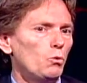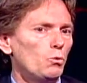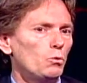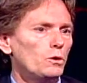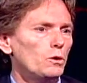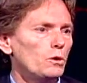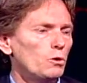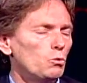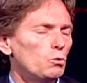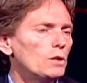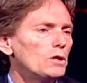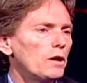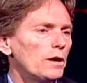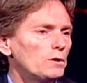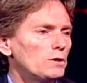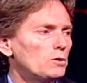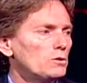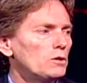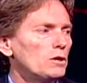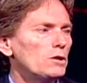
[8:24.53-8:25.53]
you know, we'd
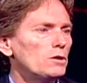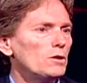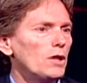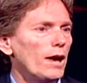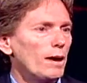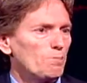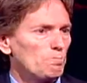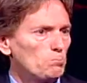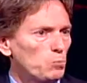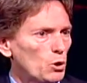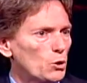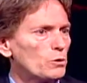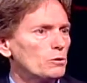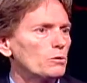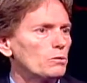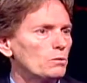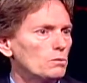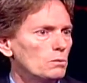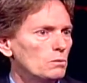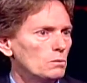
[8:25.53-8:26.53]
like to see that
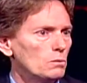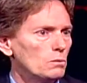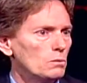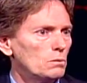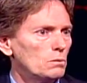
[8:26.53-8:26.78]
burden